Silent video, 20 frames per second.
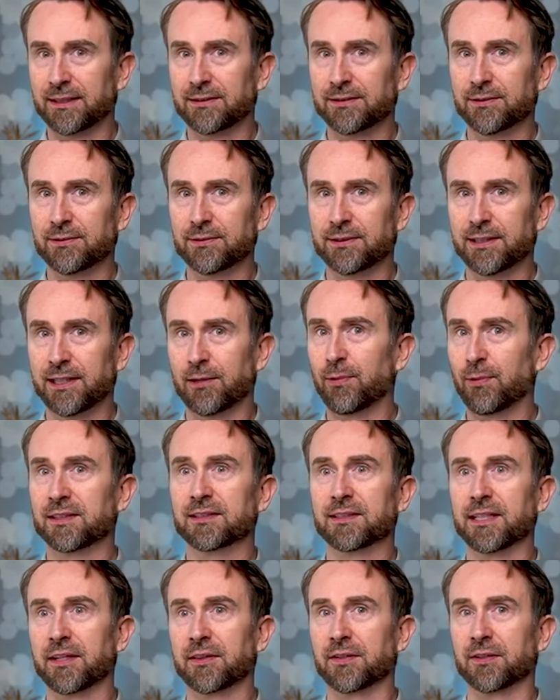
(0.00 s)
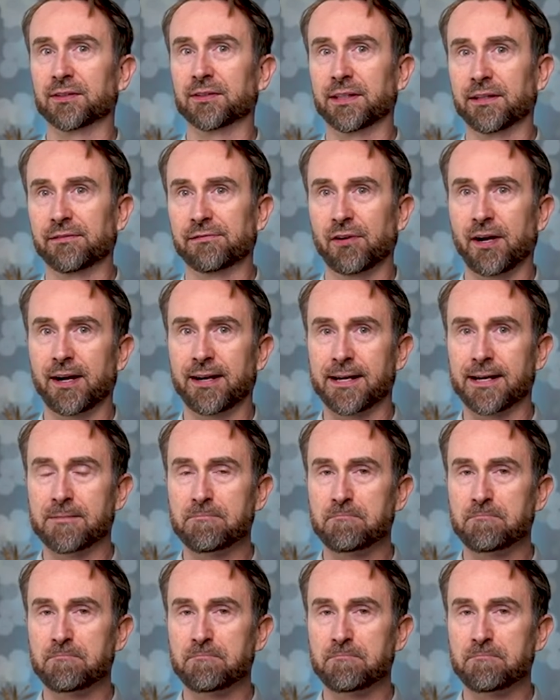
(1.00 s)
Tuesday, Wednesday, Thursday, Friday.